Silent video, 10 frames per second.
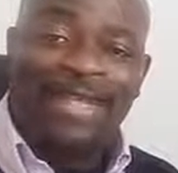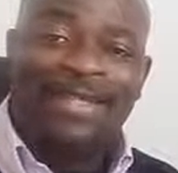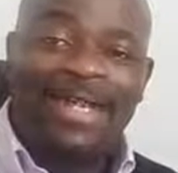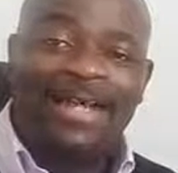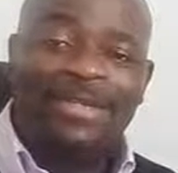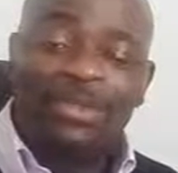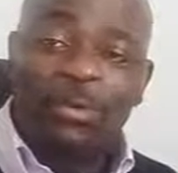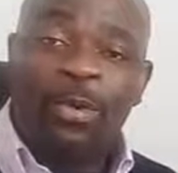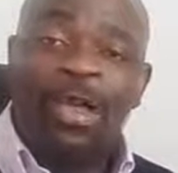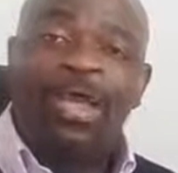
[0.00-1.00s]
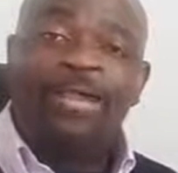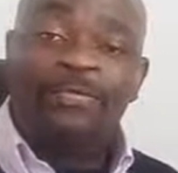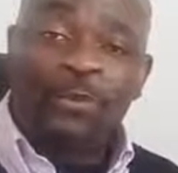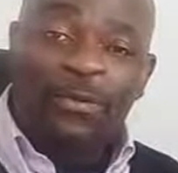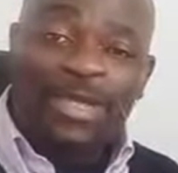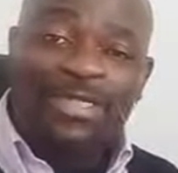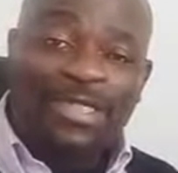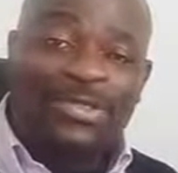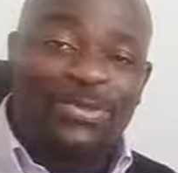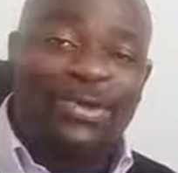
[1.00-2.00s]
Take that. So if you miss
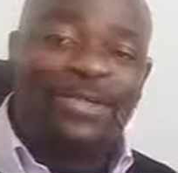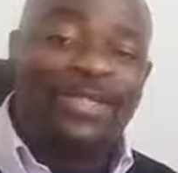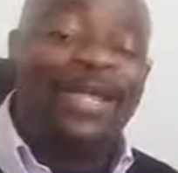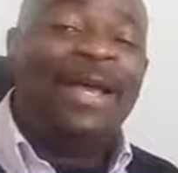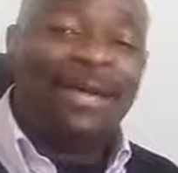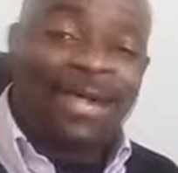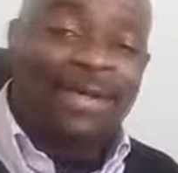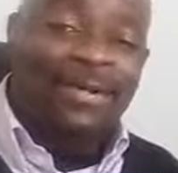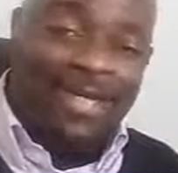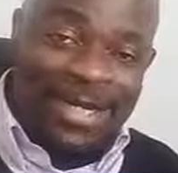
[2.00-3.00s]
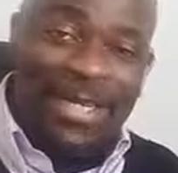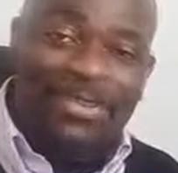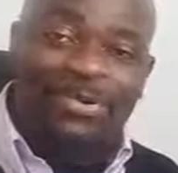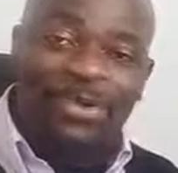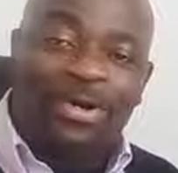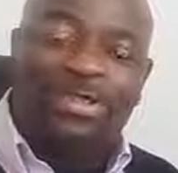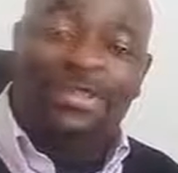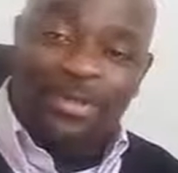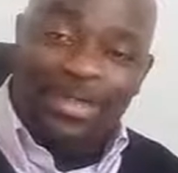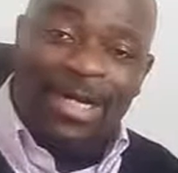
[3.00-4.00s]
this one, the next one,
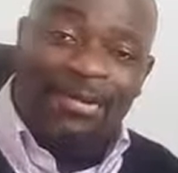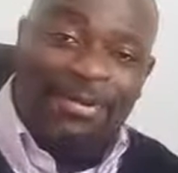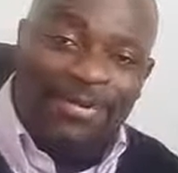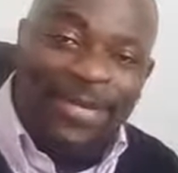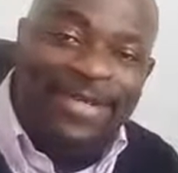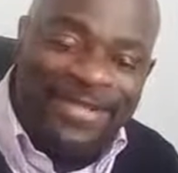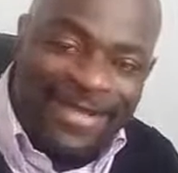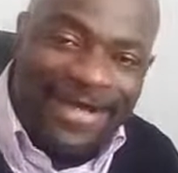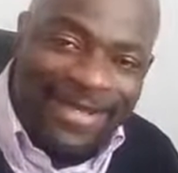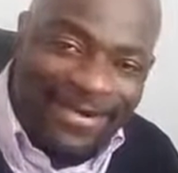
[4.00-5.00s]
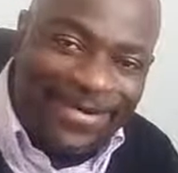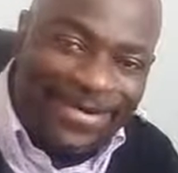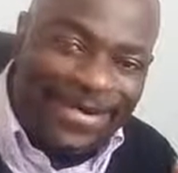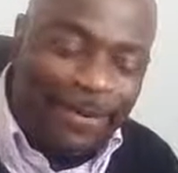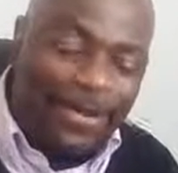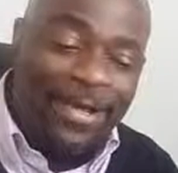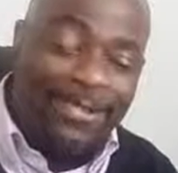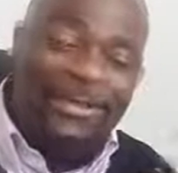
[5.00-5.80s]
you're going to be paying £300.